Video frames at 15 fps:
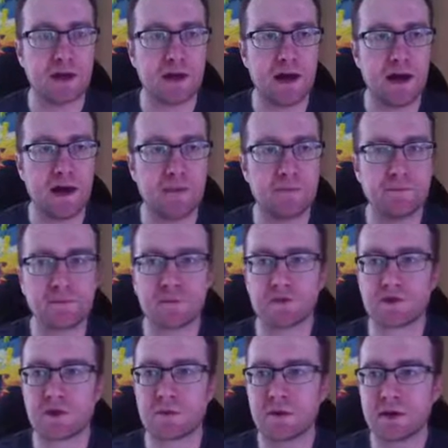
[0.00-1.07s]
Um,
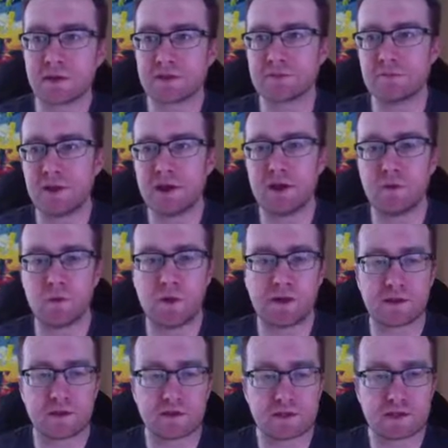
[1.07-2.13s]
so I'm going to explain what
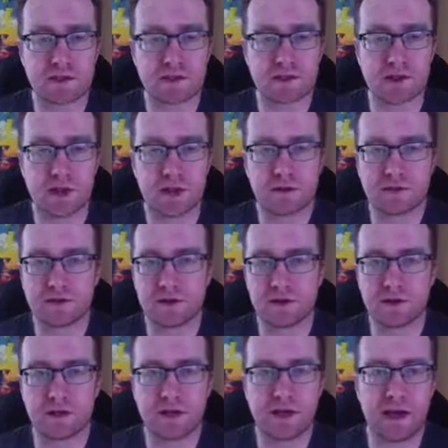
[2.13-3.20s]
those things are that you're
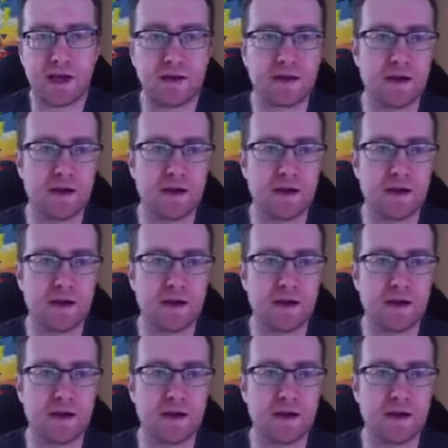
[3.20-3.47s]
going to get.